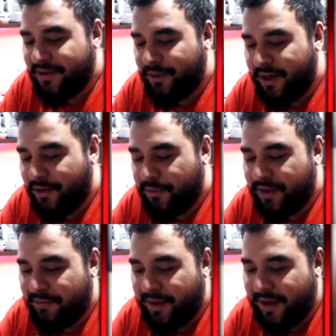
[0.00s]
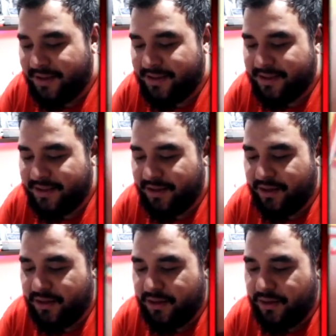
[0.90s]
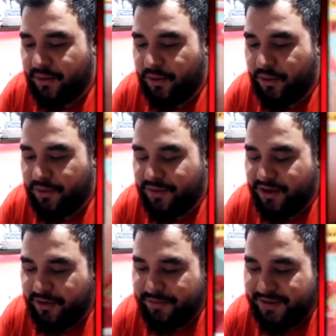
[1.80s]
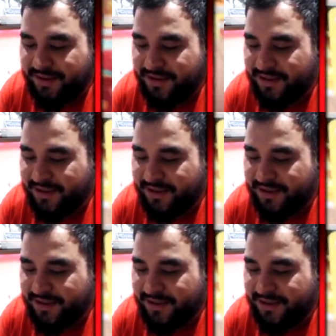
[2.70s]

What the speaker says: when I'd open the packs, all the commons